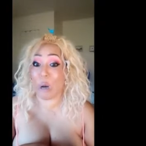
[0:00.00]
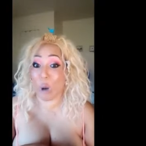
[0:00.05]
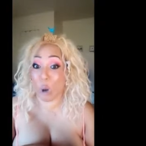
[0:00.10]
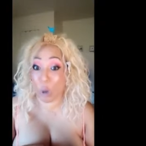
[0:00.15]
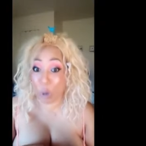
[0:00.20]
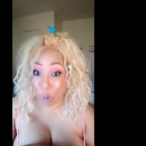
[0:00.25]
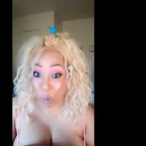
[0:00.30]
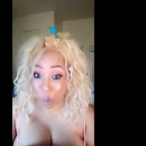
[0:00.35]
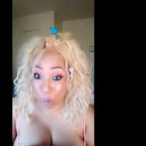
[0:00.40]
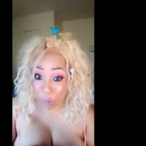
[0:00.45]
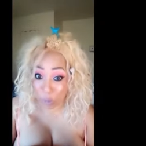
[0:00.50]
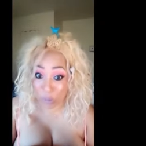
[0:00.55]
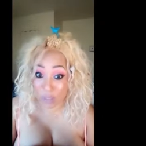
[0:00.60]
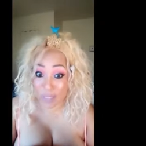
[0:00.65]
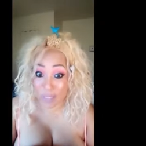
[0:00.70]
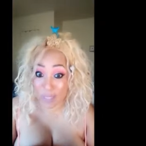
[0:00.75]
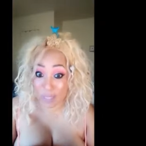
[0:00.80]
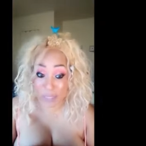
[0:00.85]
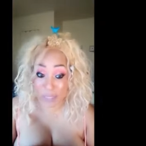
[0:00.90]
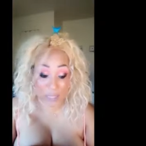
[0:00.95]
all
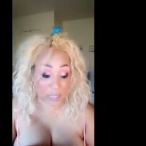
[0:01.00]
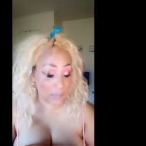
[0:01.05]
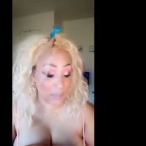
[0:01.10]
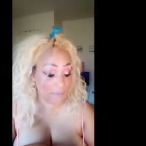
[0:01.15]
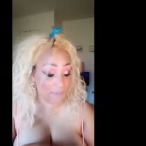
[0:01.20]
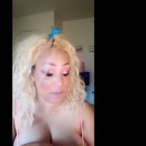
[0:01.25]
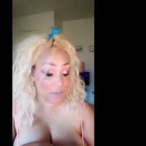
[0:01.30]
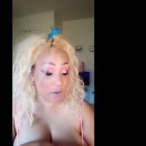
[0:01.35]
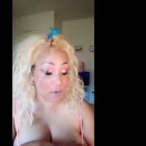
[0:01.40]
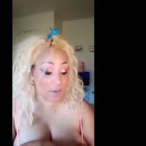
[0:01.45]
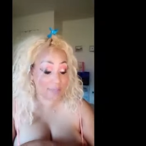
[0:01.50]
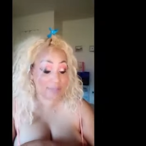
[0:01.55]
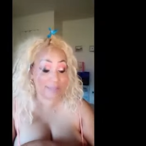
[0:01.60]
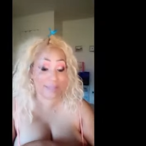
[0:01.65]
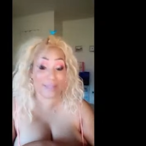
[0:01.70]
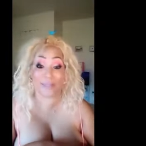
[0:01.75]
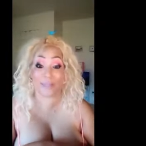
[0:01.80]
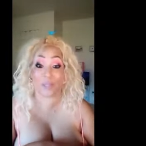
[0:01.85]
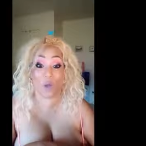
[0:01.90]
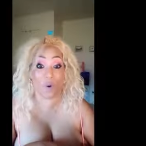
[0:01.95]
in it, even though it
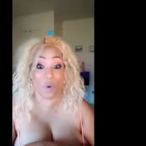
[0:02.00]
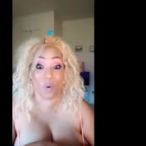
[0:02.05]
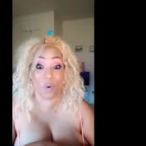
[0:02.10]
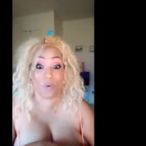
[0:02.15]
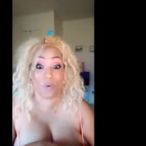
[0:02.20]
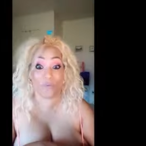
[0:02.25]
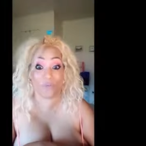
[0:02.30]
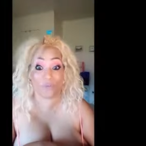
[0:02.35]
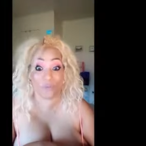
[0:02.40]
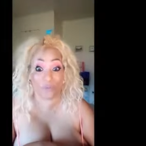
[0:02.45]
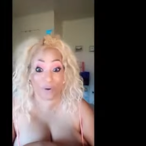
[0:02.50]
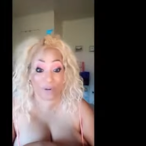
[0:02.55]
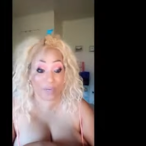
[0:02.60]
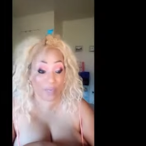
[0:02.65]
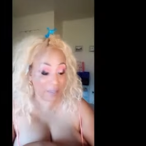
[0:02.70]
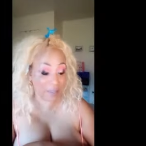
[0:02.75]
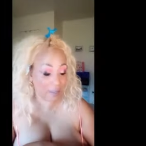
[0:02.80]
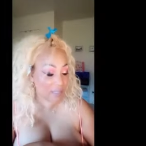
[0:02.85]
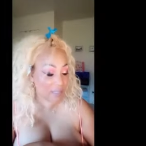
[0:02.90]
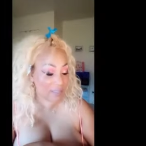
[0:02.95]
says all
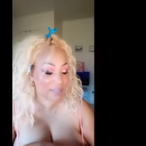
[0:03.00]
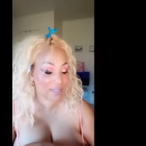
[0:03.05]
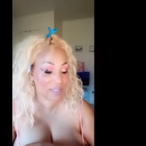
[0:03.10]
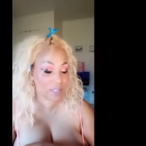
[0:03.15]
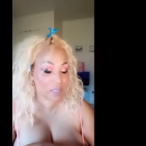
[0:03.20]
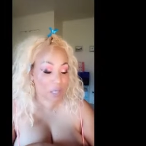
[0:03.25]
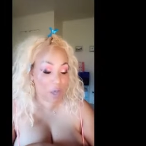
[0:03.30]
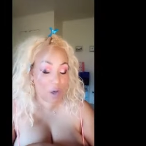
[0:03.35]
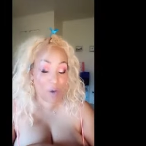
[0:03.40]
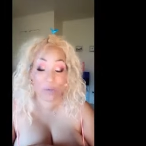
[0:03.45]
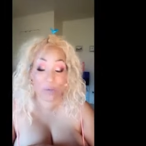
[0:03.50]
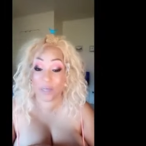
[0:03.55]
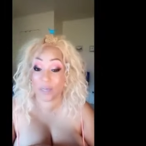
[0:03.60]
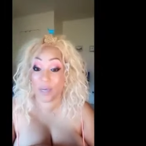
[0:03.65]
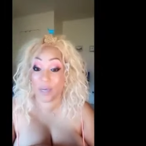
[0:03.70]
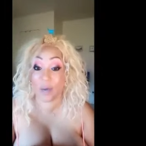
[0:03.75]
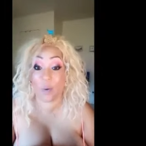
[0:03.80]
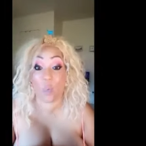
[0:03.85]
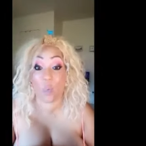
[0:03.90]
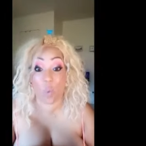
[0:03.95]
free. It's the
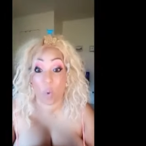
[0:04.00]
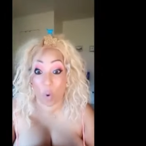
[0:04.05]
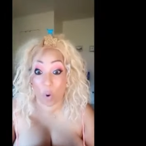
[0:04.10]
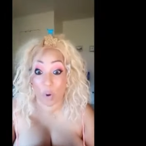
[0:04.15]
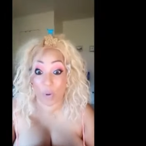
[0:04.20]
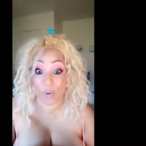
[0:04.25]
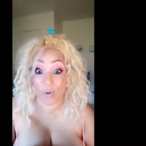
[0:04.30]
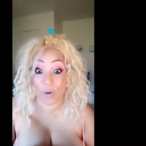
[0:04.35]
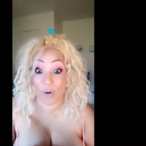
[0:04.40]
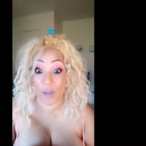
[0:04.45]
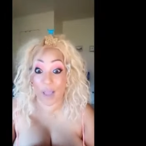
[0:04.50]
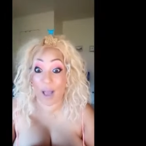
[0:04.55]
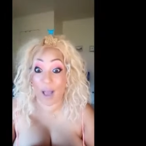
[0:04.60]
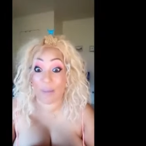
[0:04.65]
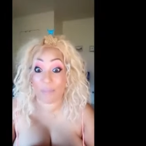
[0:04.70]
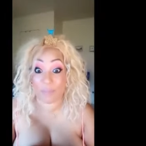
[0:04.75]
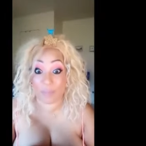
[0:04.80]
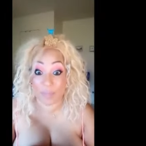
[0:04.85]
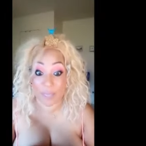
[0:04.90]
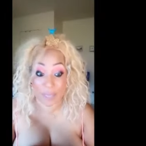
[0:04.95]
coconut water,
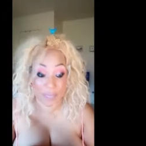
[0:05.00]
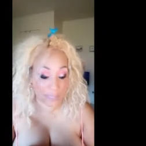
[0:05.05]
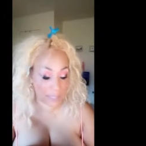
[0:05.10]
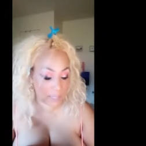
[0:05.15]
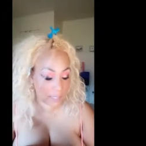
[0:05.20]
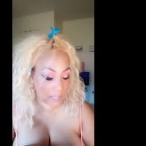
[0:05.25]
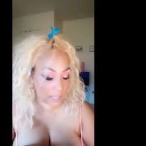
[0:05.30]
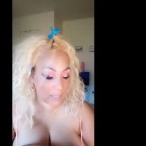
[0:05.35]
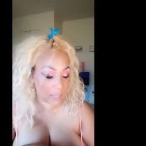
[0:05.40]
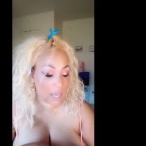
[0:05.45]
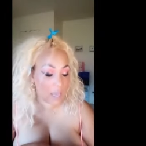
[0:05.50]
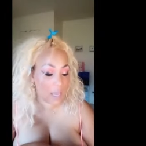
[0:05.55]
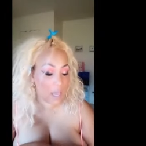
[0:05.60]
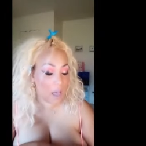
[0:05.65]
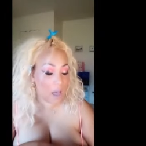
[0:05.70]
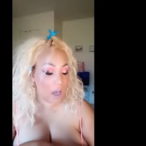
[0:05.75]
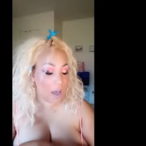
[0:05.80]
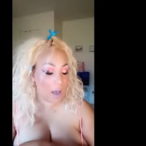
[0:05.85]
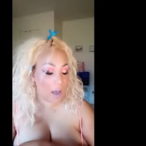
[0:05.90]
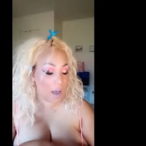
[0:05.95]
I'm thinking.
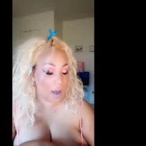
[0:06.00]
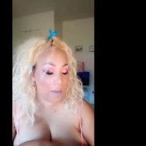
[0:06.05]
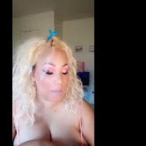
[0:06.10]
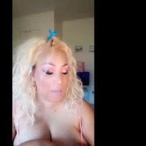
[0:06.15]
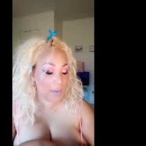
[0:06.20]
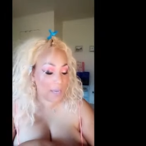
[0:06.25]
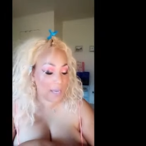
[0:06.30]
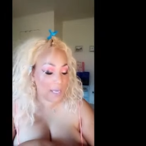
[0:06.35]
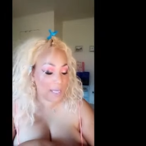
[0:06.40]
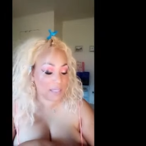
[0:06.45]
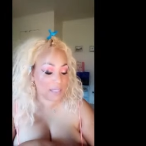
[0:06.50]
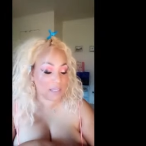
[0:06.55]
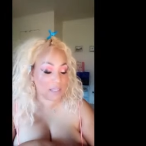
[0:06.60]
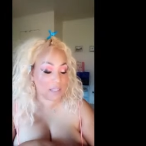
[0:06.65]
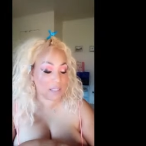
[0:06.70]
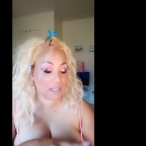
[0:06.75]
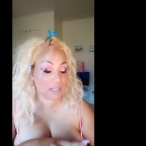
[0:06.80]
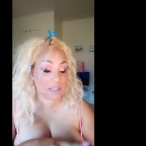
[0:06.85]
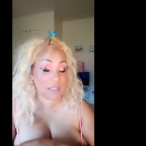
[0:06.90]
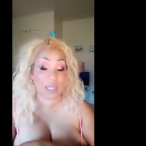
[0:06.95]
Um, and
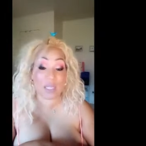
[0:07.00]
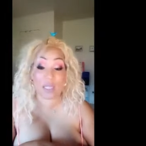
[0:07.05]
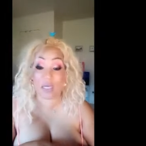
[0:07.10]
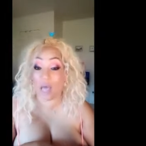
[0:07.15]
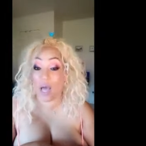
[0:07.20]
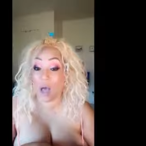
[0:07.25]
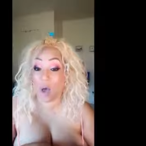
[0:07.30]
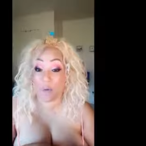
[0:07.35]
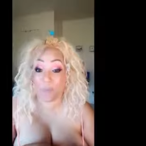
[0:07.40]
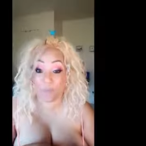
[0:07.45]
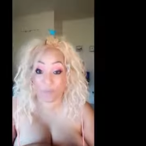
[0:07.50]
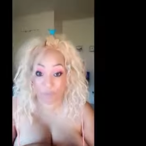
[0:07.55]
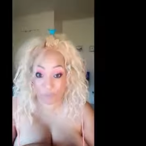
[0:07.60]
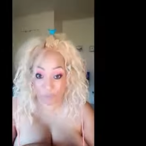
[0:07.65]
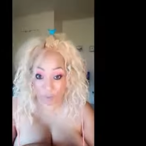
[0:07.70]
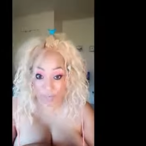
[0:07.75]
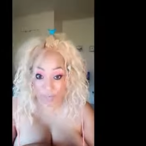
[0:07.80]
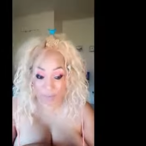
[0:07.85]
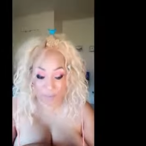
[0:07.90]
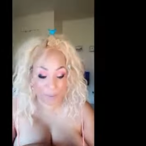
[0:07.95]
it's silicone
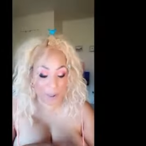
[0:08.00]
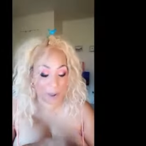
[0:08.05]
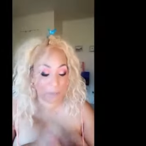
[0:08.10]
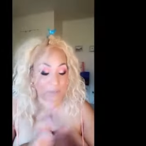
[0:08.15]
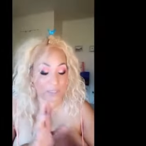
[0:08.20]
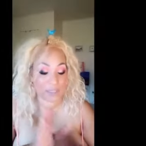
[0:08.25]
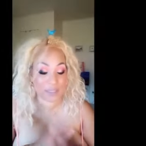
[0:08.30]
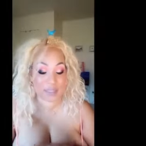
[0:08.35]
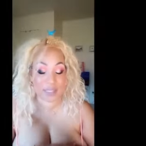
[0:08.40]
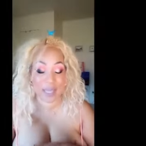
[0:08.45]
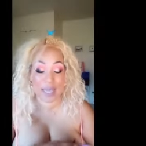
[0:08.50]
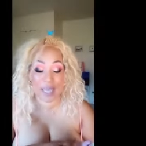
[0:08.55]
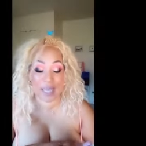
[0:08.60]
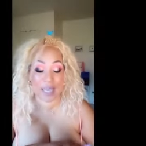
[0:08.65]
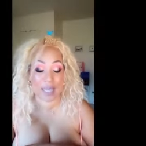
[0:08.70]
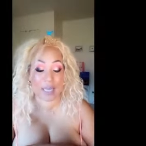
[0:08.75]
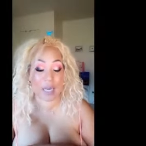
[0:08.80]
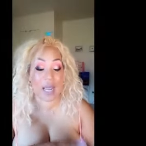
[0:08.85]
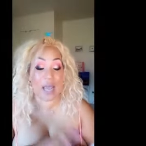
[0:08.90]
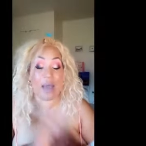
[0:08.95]
free, but I'm just saying,